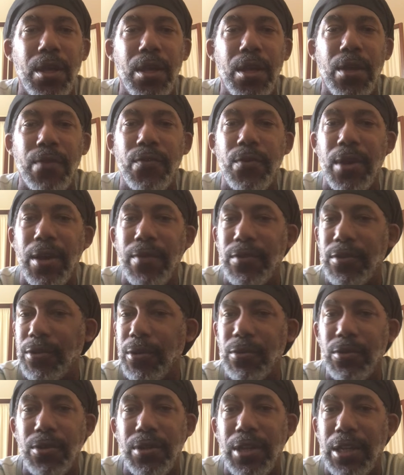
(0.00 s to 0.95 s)
If you have a
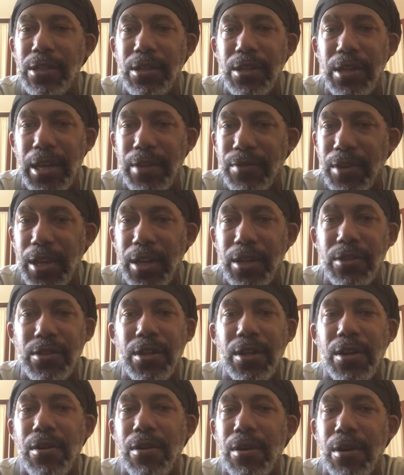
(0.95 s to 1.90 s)
soldier that's in
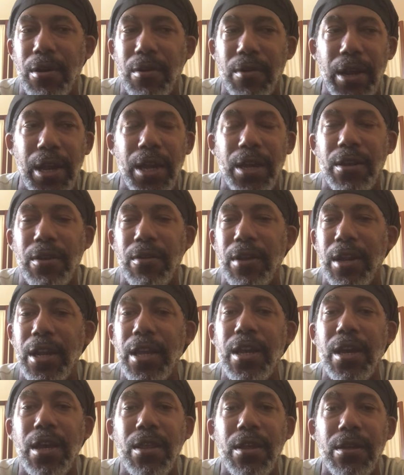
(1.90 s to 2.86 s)
Afghanistan or Iraq or
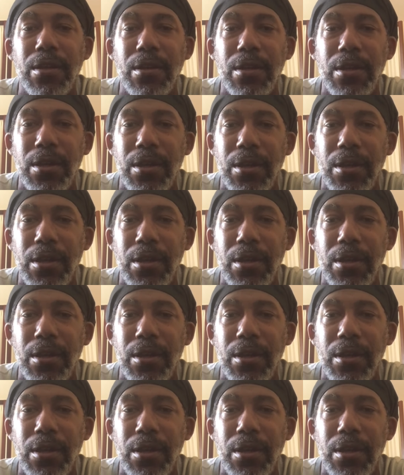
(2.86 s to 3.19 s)
any other